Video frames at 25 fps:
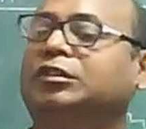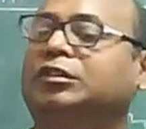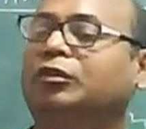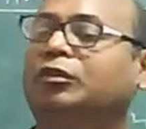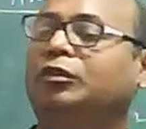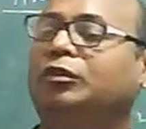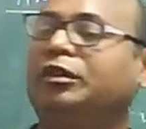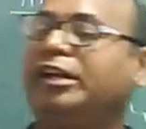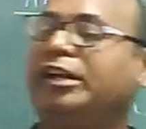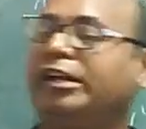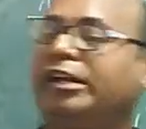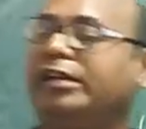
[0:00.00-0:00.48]

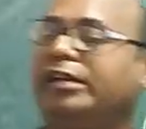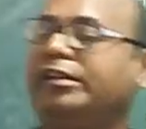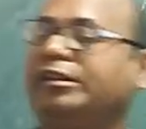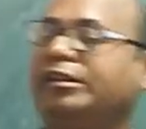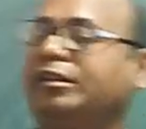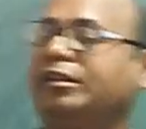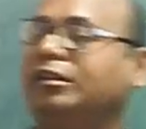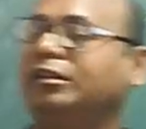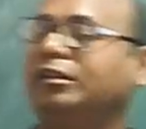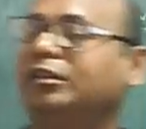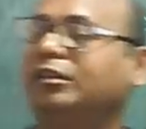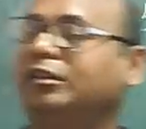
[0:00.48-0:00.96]

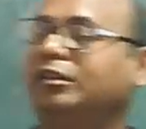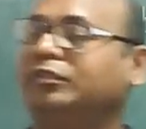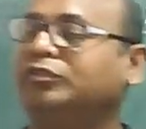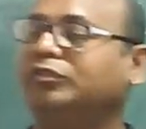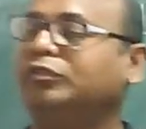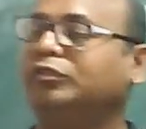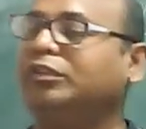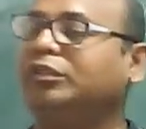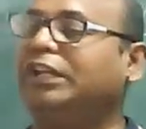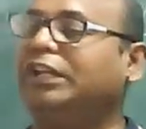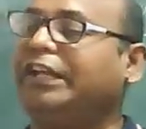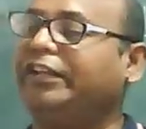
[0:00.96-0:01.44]
Okay,
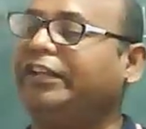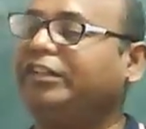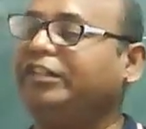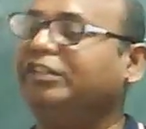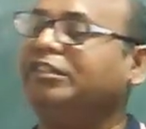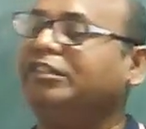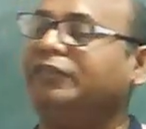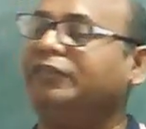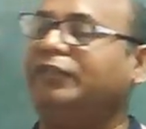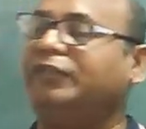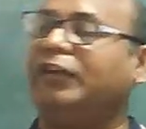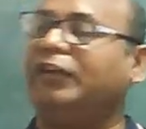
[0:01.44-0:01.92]
so like
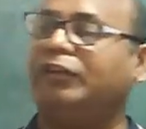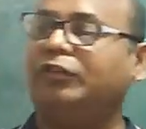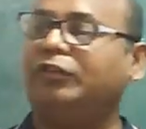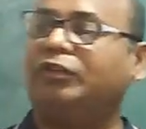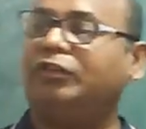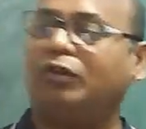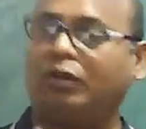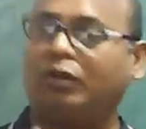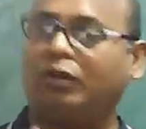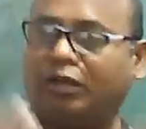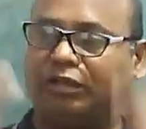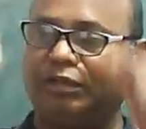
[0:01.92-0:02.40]
in the flower,
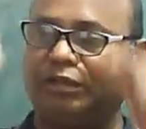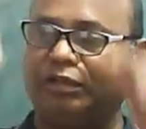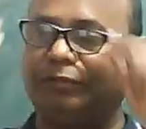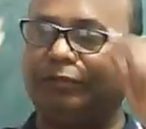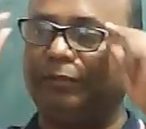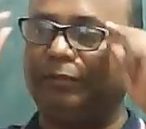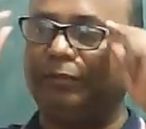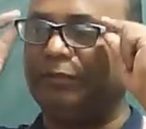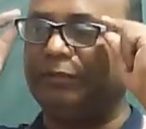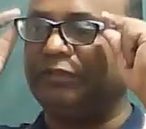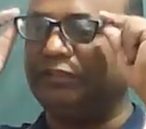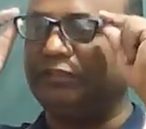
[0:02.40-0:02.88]
all the
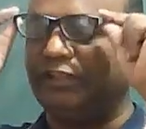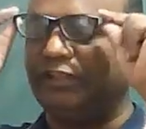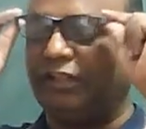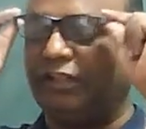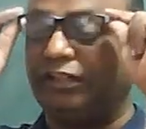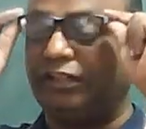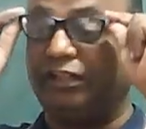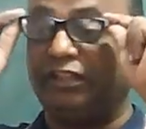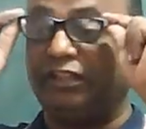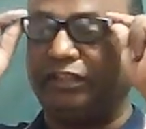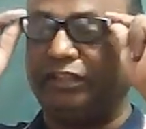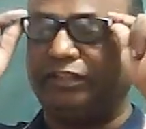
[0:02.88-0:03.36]
members they
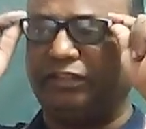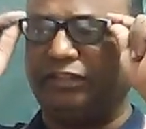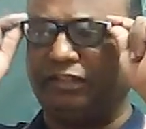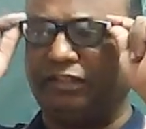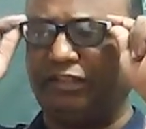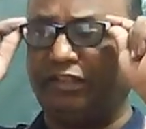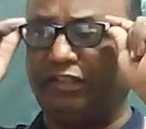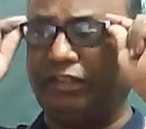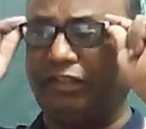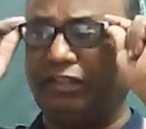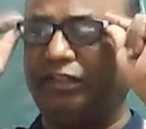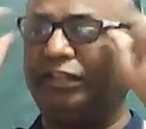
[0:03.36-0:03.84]
are arranged in
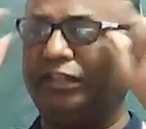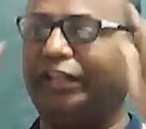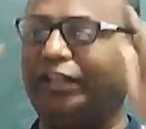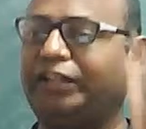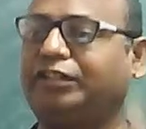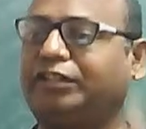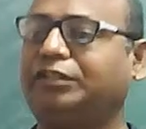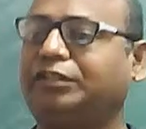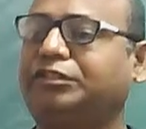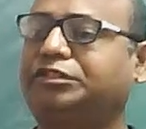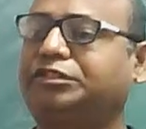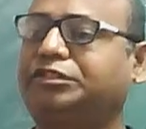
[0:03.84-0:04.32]
the ring
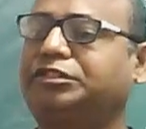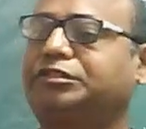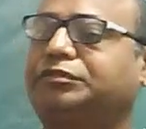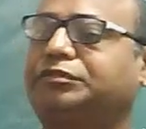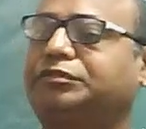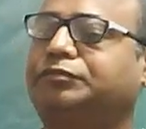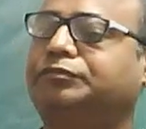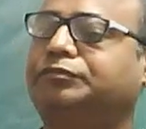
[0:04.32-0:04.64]
like.